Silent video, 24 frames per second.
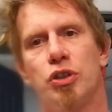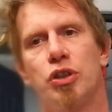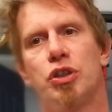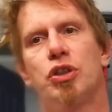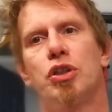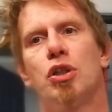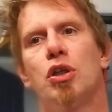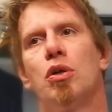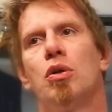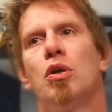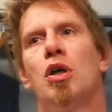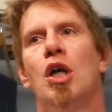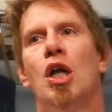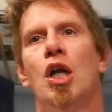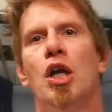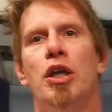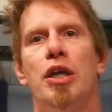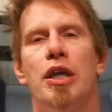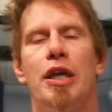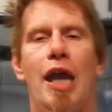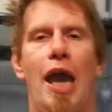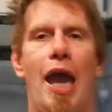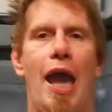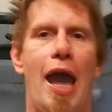So
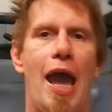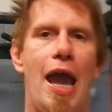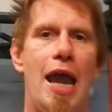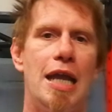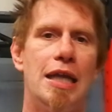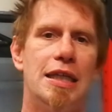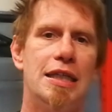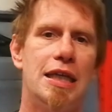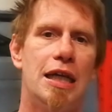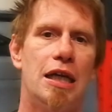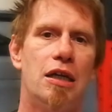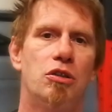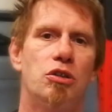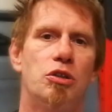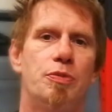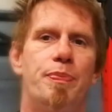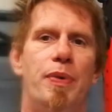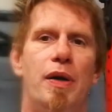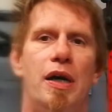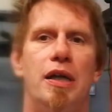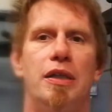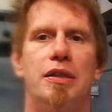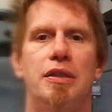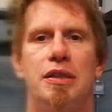you get 8-ounce
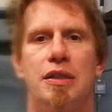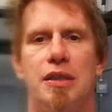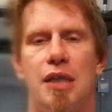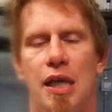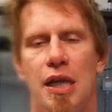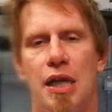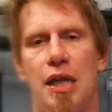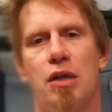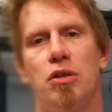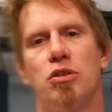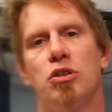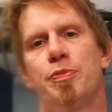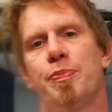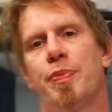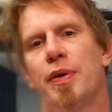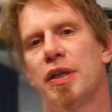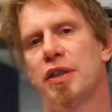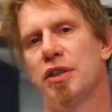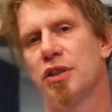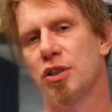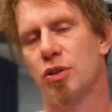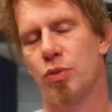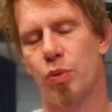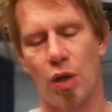pants, 10-ounce
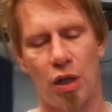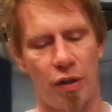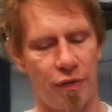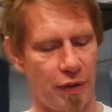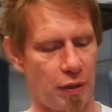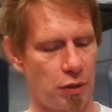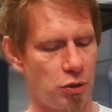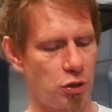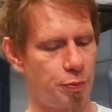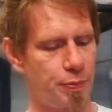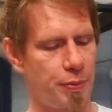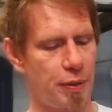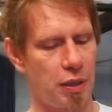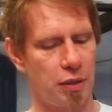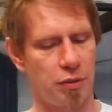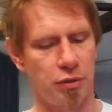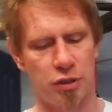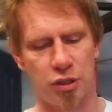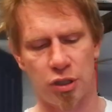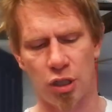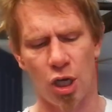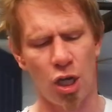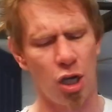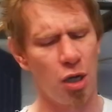pants, 12-ounce
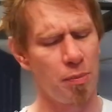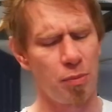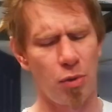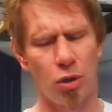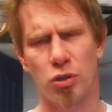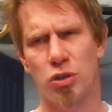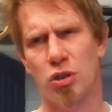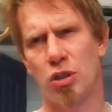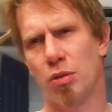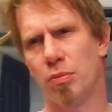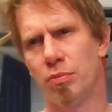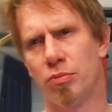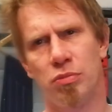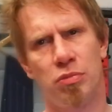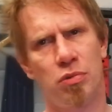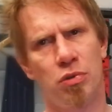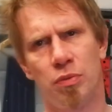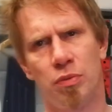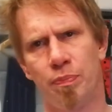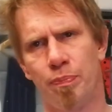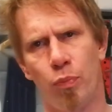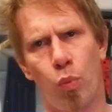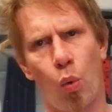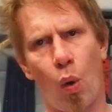pants. Most of them
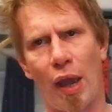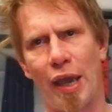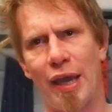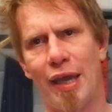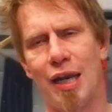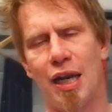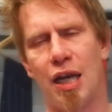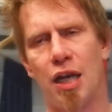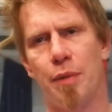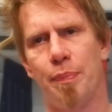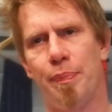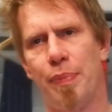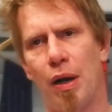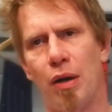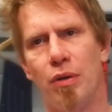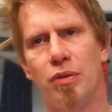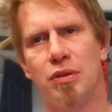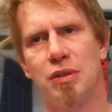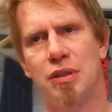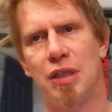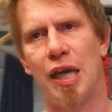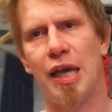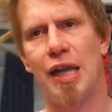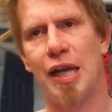weigh in at
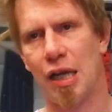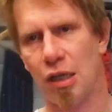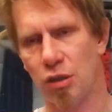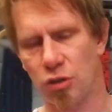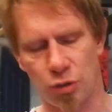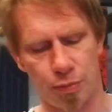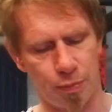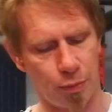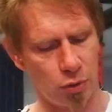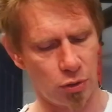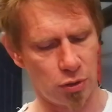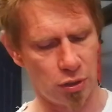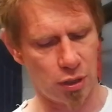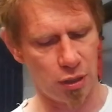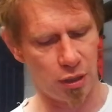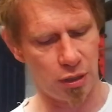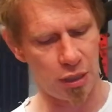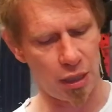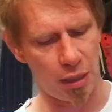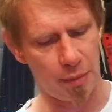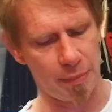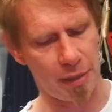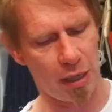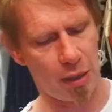about 10 ounce most of the
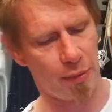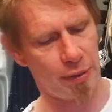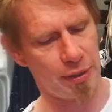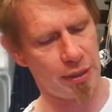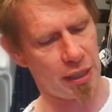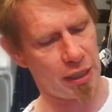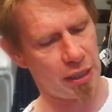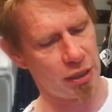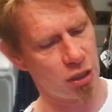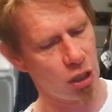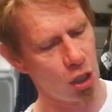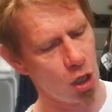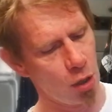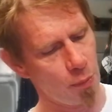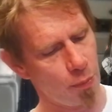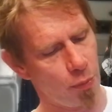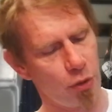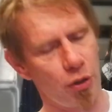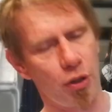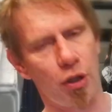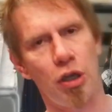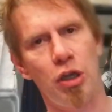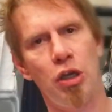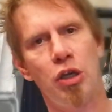time nowadays.
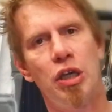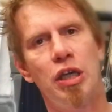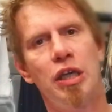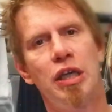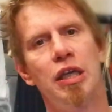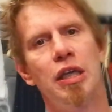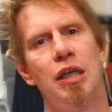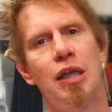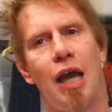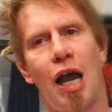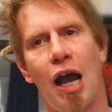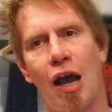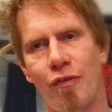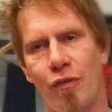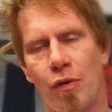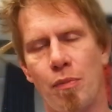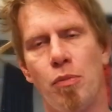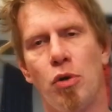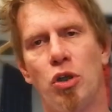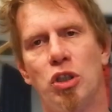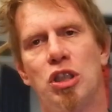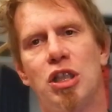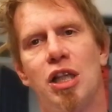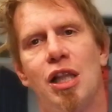But you can have a
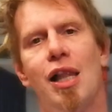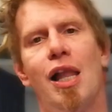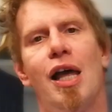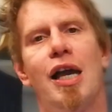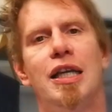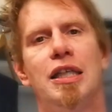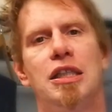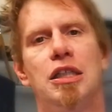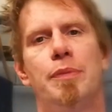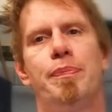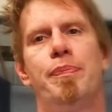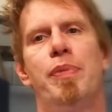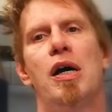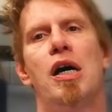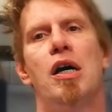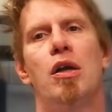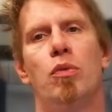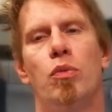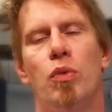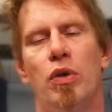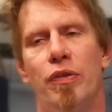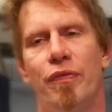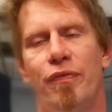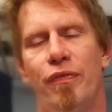much lighter
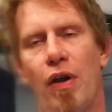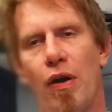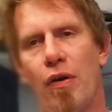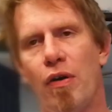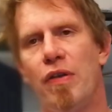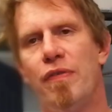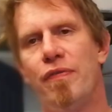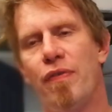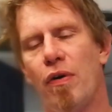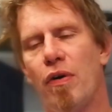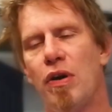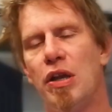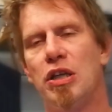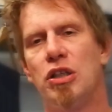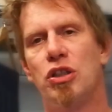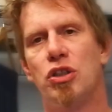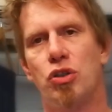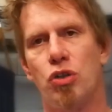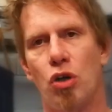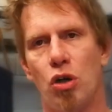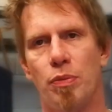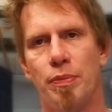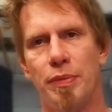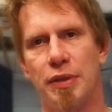pant with very, very
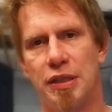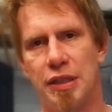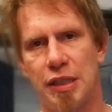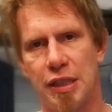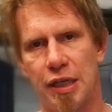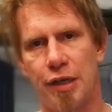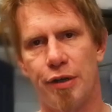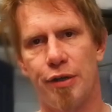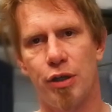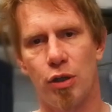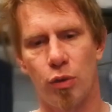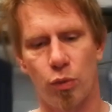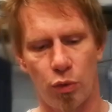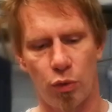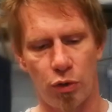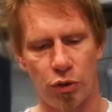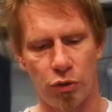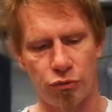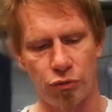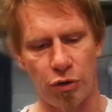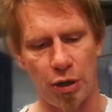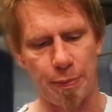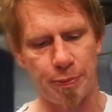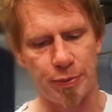strong material with
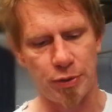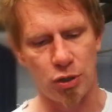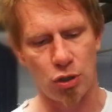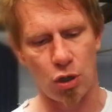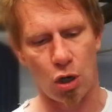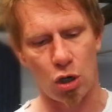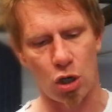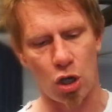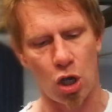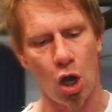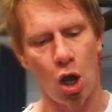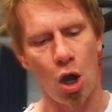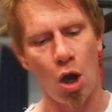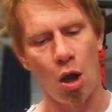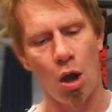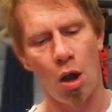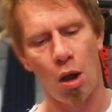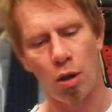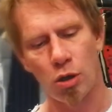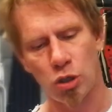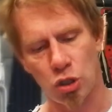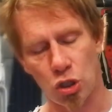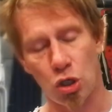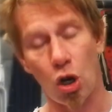ripstop,
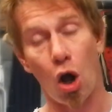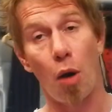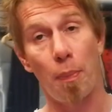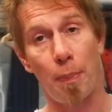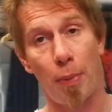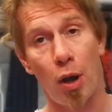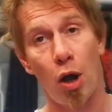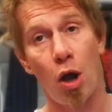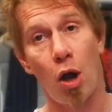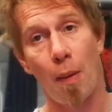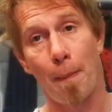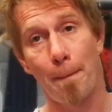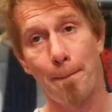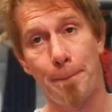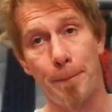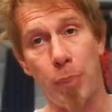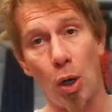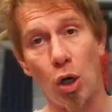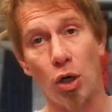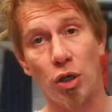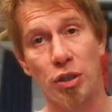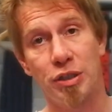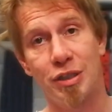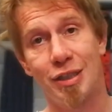
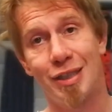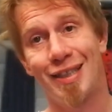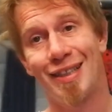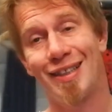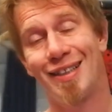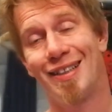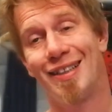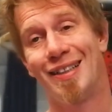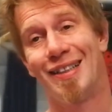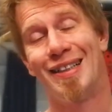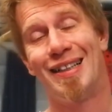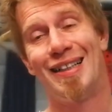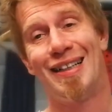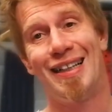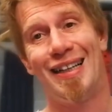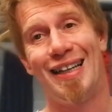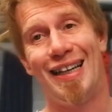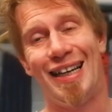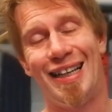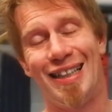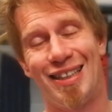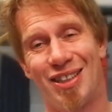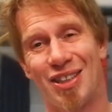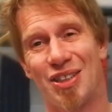but
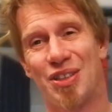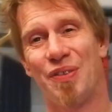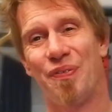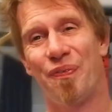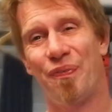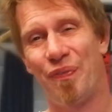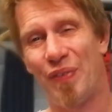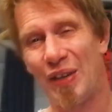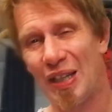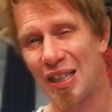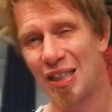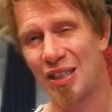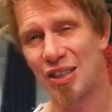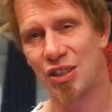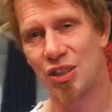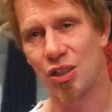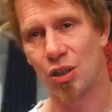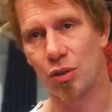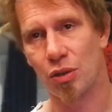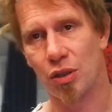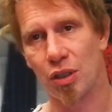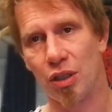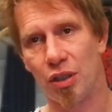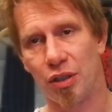it doesn't feel
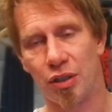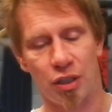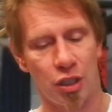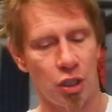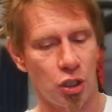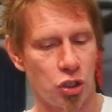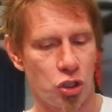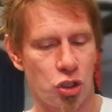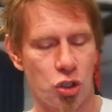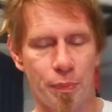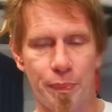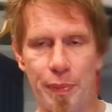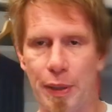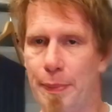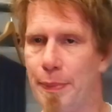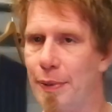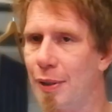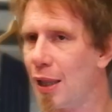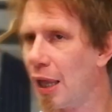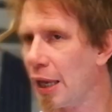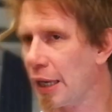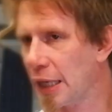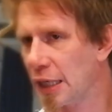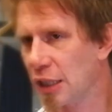so good. Some people
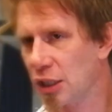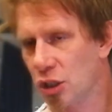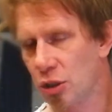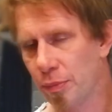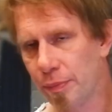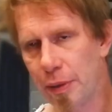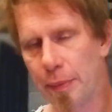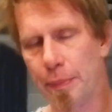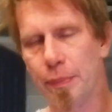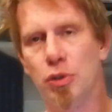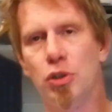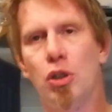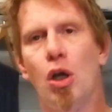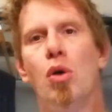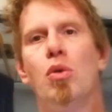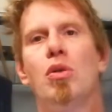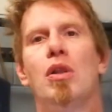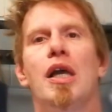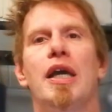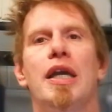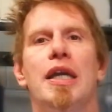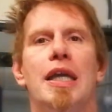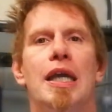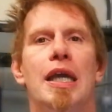like it, some people don't
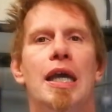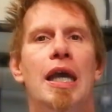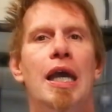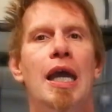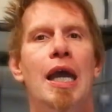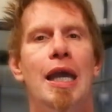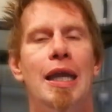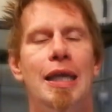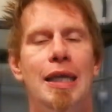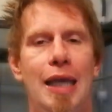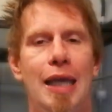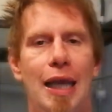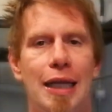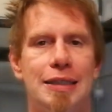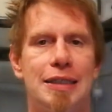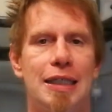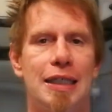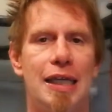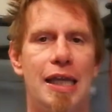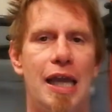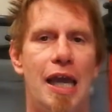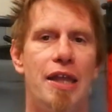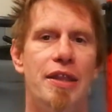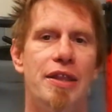like it. Yet
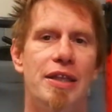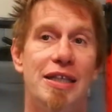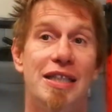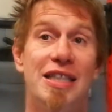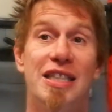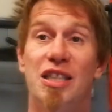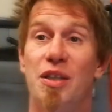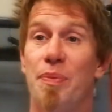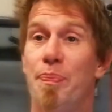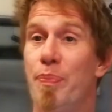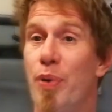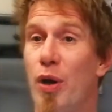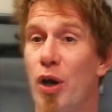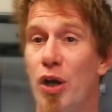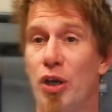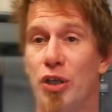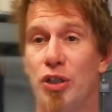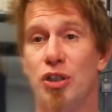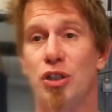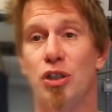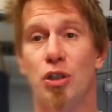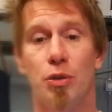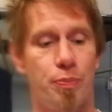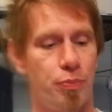again, this is a
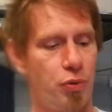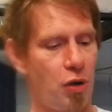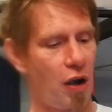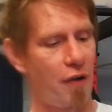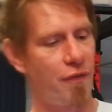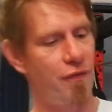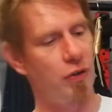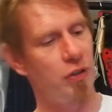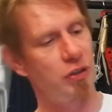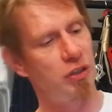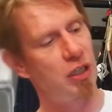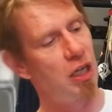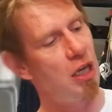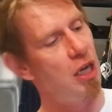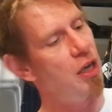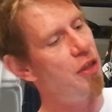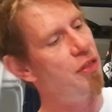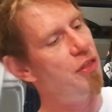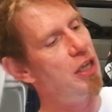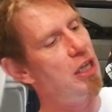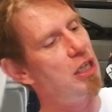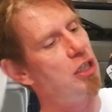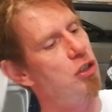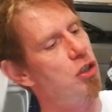personal preference.
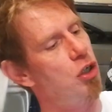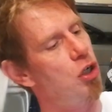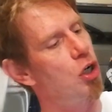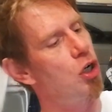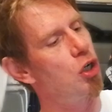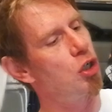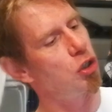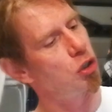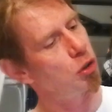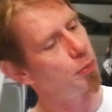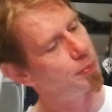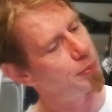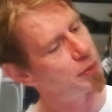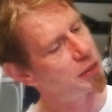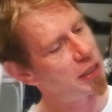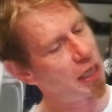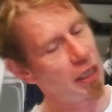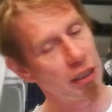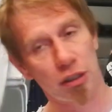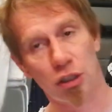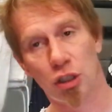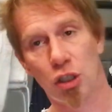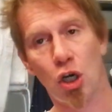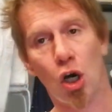These are
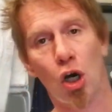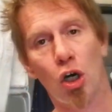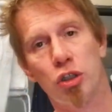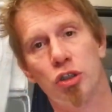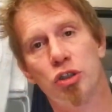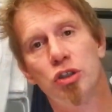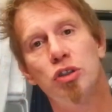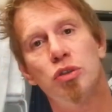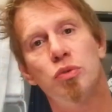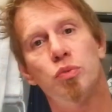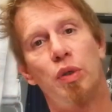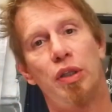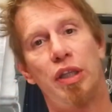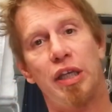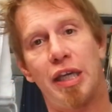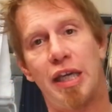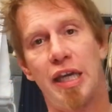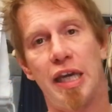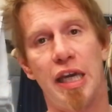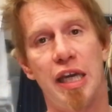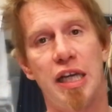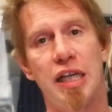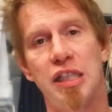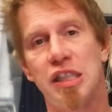100% cotton with the
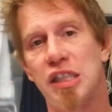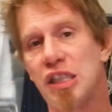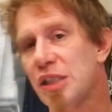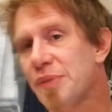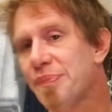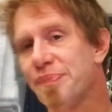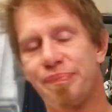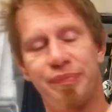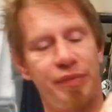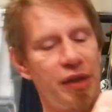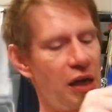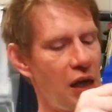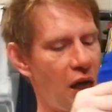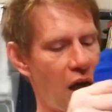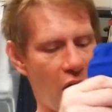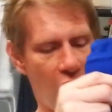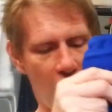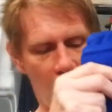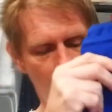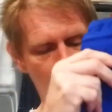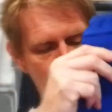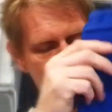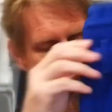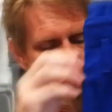Kings.
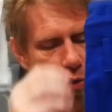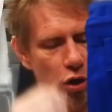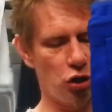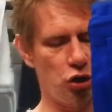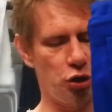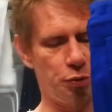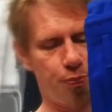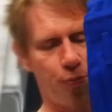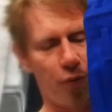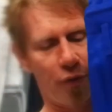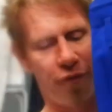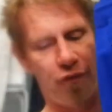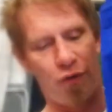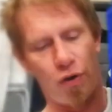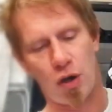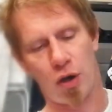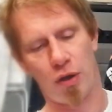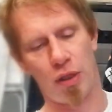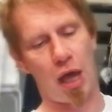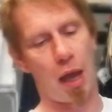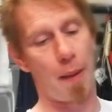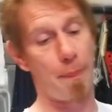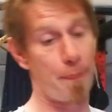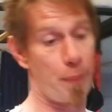I much prefer
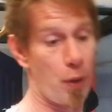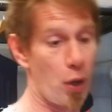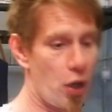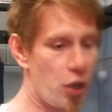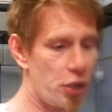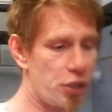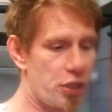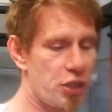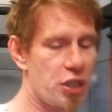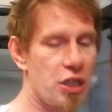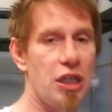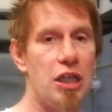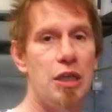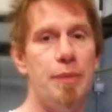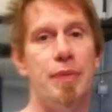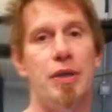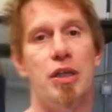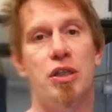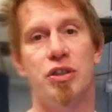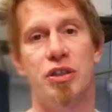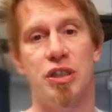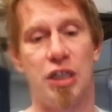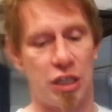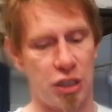that personally
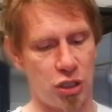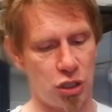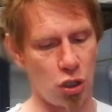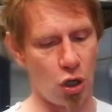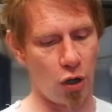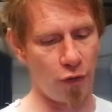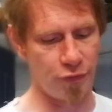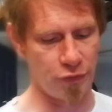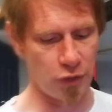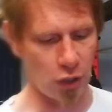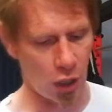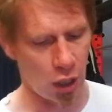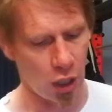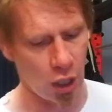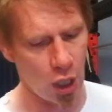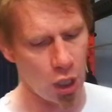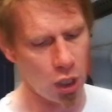because they're softer.